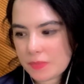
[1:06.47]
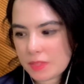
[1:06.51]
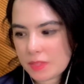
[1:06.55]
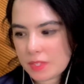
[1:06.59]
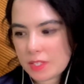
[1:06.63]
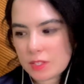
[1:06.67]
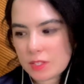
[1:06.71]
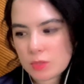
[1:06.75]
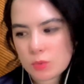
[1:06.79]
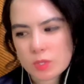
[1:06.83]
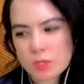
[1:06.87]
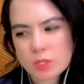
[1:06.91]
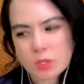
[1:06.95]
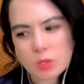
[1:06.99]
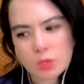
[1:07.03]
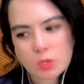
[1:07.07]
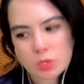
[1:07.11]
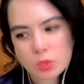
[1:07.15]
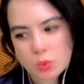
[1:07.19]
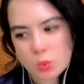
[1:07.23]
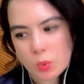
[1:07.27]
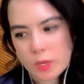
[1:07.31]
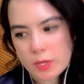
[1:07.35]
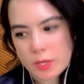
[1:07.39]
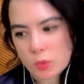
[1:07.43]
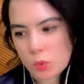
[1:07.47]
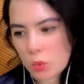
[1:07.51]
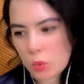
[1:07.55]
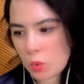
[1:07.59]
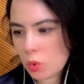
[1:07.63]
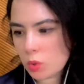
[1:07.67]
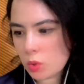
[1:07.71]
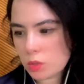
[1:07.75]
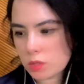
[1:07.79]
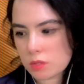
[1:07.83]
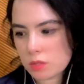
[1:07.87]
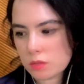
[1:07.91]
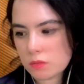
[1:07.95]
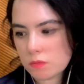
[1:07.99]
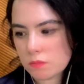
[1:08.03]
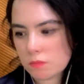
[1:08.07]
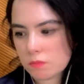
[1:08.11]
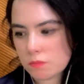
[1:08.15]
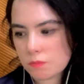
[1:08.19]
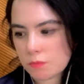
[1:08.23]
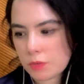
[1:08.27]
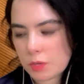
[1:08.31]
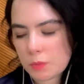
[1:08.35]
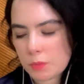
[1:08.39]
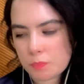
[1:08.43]
This one looks quite old.
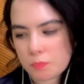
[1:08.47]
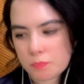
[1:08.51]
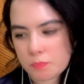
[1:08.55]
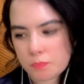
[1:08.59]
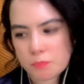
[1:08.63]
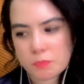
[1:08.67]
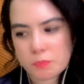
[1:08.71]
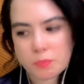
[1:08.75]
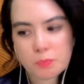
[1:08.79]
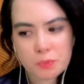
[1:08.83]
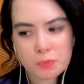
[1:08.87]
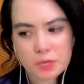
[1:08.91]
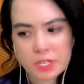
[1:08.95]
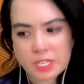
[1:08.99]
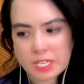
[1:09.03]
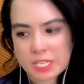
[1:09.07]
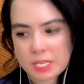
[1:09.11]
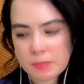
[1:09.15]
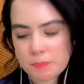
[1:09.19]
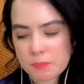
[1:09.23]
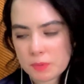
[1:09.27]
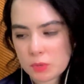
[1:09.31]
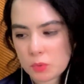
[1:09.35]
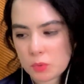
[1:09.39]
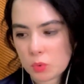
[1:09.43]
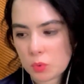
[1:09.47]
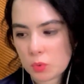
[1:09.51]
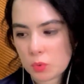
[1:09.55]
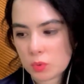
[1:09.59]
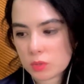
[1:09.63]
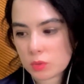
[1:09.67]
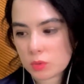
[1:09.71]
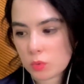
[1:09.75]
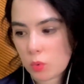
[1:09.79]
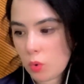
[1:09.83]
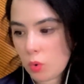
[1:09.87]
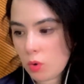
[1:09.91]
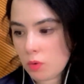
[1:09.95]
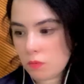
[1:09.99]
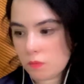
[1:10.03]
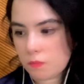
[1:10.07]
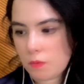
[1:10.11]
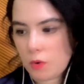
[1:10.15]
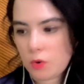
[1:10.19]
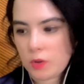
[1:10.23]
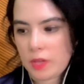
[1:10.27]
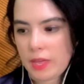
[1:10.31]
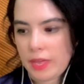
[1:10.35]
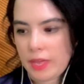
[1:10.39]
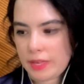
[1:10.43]
Very pretty but old. Oh,
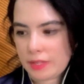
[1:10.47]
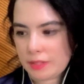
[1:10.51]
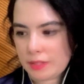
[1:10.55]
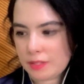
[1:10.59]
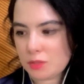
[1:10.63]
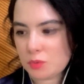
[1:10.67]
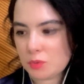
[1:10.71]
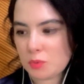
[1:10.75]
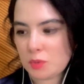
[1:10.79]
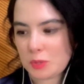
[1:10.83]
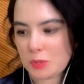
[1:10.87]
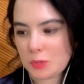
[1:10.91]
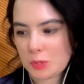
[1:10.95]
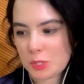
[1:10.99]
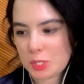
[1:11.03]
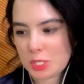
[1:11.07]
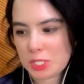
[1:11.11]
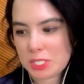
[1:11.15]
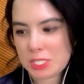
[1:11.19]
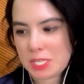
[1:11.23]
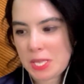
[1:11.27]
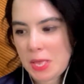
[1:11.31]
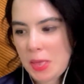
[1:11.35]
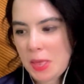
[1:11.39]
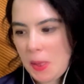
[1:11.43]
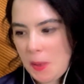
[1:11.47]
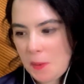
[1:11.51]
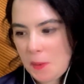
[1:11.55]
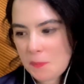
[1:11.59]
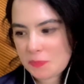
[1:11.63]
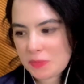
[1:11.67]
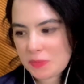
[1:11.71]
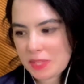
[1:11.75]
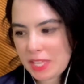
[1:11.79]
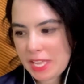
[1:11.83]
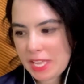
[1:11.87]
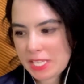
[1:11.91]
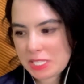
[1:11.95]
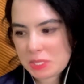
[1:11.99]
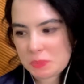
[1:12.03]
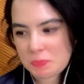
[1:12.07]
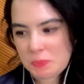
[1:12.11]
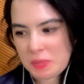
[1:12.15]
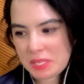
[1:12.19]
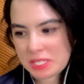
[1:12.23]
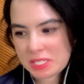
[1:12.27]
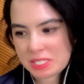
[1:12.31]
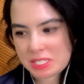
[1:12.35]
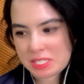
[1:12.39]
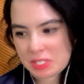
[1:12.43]
okay. This one looks
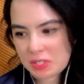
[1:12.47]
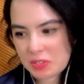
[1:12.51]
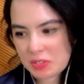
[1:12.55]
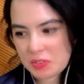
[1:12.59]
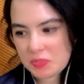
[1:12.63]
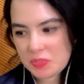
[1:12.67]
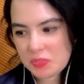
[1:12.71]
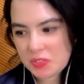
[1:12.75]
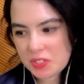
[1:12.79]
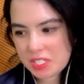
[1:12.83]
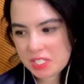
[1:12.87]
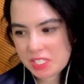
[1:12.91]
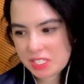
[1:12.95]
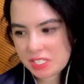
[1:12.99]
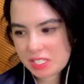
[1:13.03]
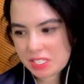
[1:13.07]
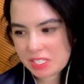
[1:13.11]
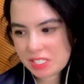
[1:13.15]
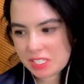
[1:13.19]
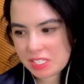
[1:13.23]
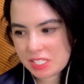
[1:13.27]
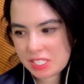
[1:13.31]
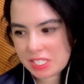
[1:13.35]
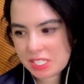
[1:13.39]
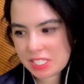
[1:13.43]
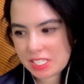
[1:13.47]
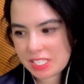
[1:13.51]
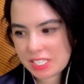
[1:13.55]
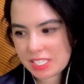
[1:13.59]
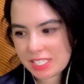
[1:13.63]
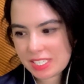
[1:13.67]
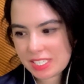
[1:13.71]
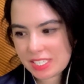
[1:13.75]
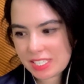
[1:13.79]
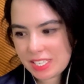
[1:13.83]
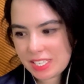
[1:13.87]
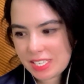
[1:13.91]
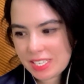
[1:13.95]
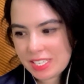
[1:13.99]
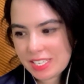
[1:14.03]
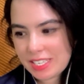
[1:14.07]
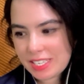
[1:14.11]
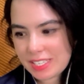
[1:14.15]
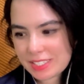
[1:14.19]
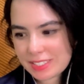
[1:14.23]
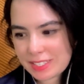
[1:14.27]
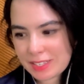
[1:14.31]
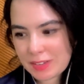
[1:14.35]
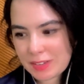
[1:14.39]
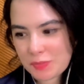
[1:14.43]
expensive.
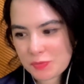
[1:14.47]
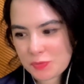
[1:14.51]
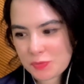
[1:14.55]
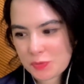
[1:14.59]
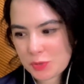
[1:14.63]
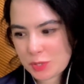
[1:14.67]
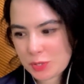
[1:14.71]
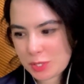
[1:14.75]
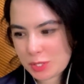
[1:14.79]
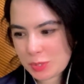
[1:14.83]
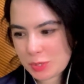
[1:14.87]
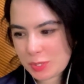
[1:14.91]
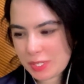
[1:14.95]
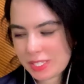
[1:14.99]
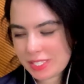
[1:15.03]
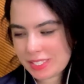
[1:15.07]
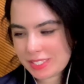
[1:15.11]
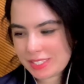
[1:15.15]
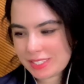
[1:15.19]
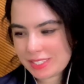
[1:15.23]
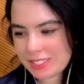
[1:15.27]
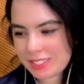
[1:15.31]
It's like a fortress.